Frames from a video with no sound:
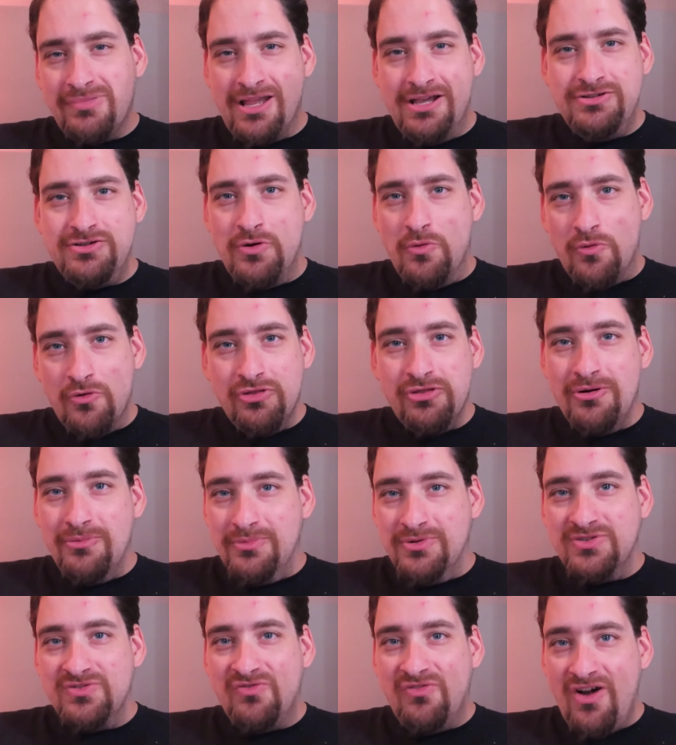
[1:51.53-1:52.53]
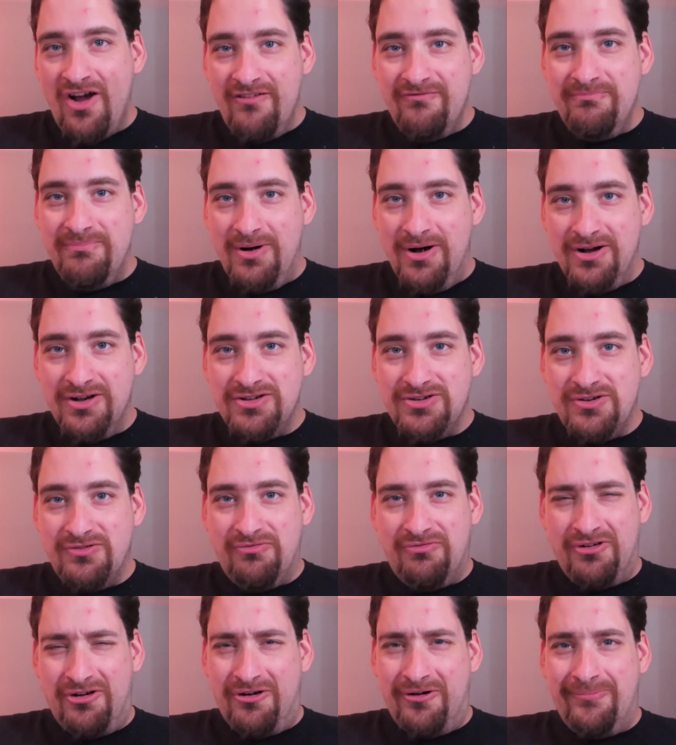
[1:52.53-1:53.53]
Is it worth almost five bucks
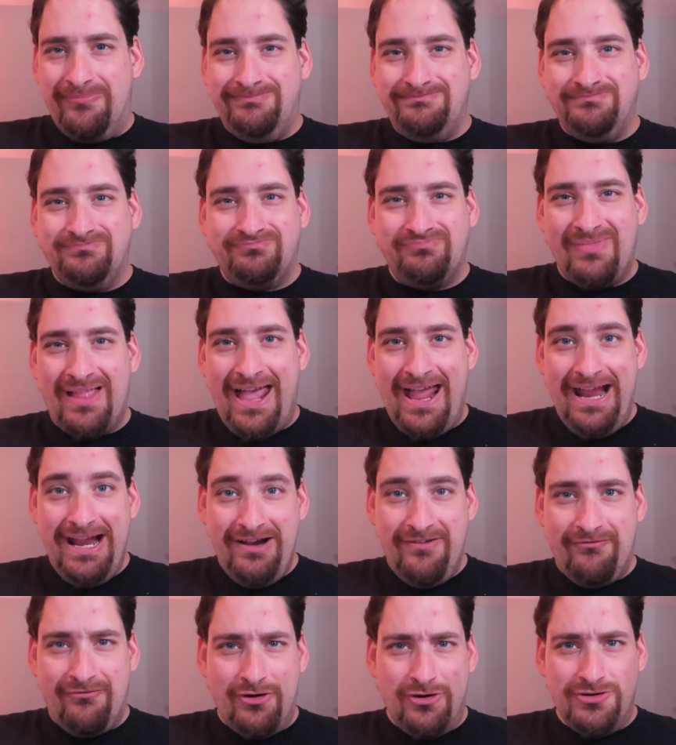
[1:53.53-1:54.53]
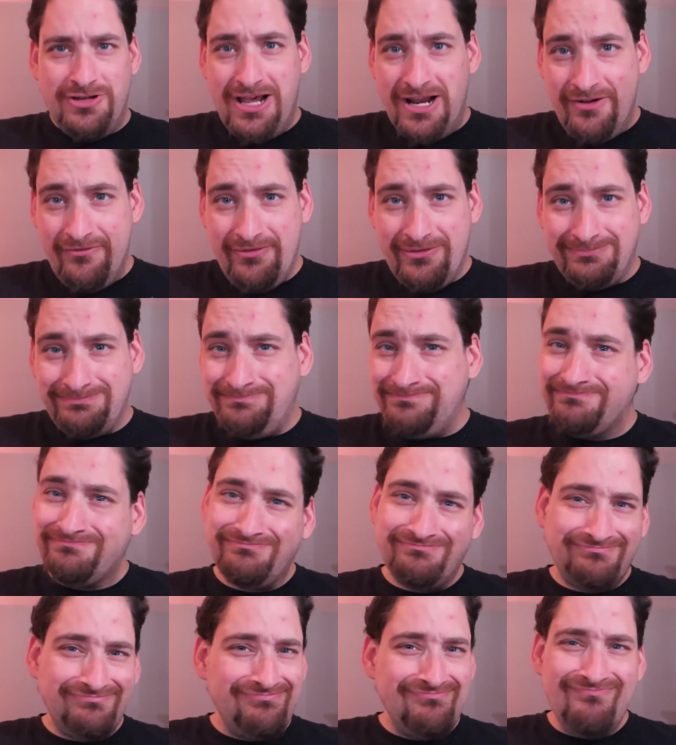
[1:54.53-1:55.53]
for eight for ten of them?
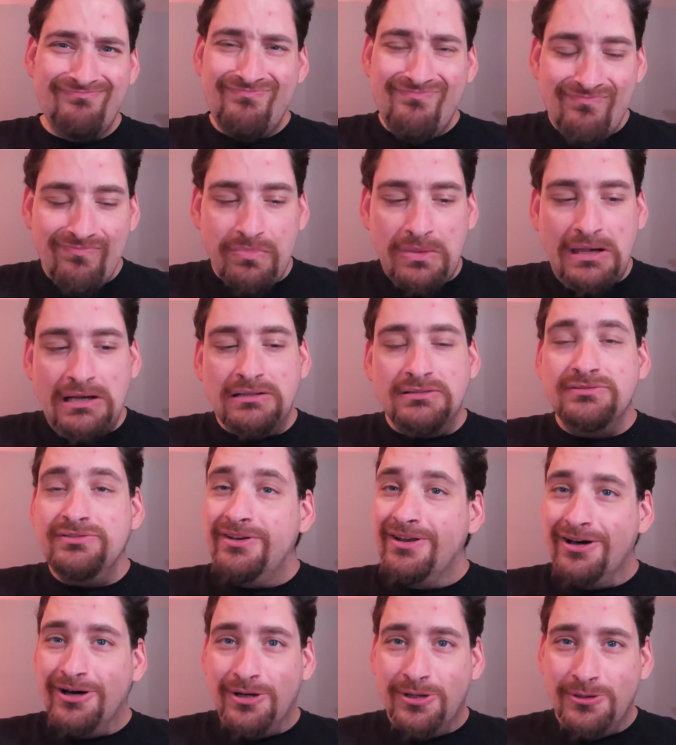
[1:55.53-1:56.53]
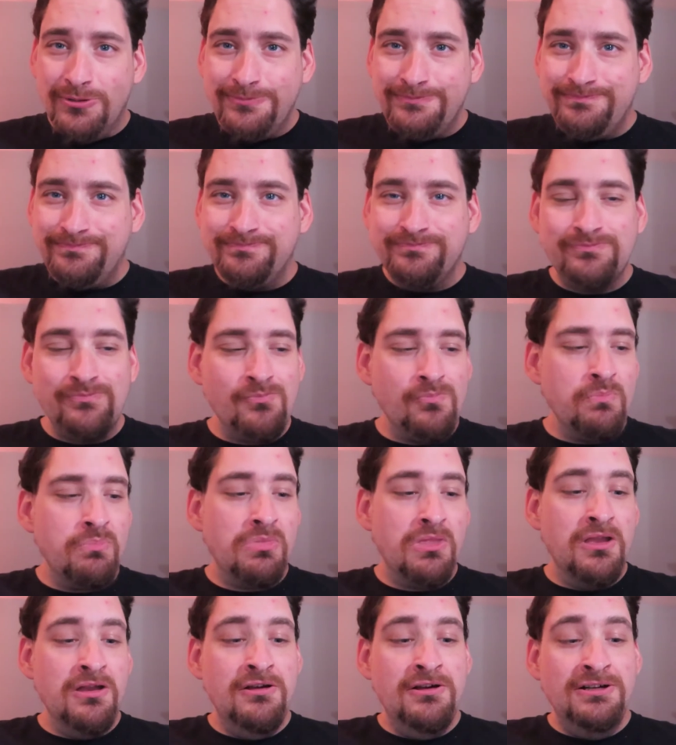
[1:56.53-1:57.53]
No.
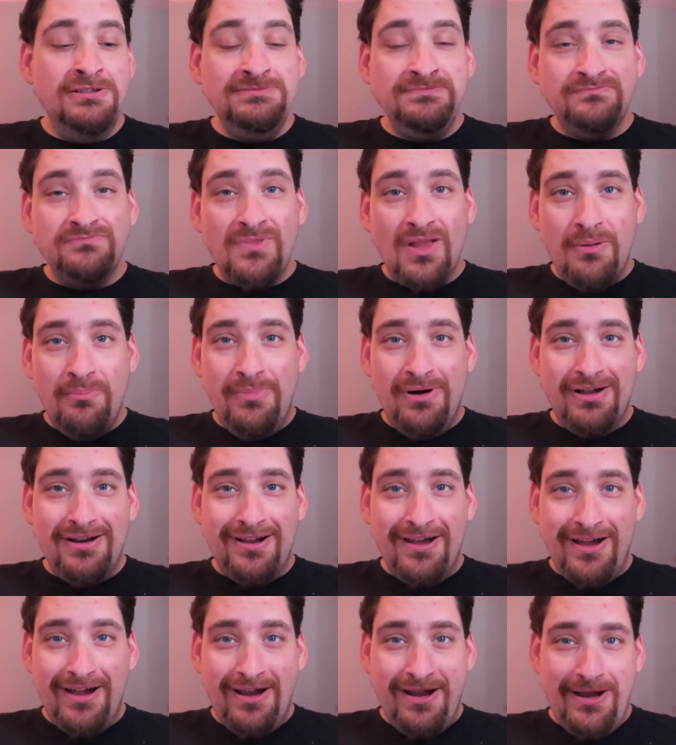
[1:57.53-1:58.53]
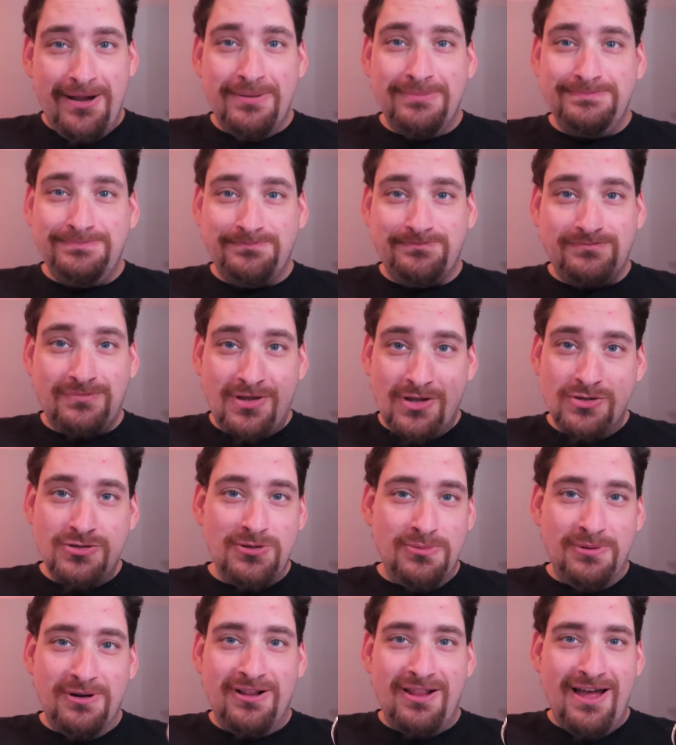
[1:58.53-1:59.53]
But I am
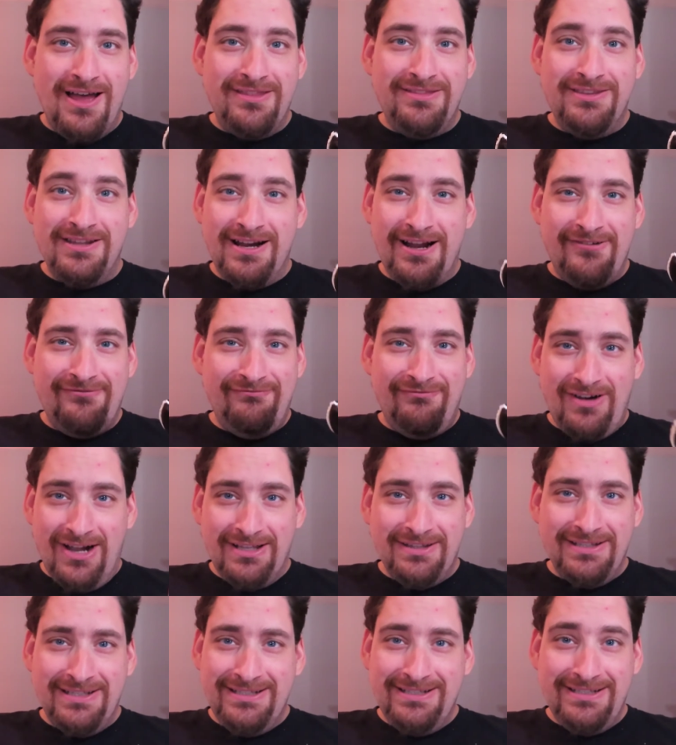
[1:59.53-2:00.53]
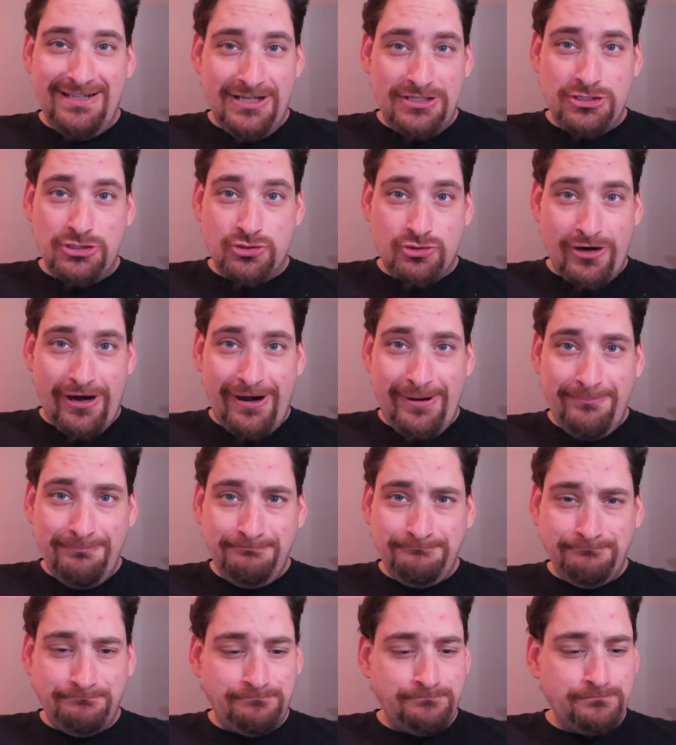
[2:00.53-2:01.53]
super glad that I finally got to try them.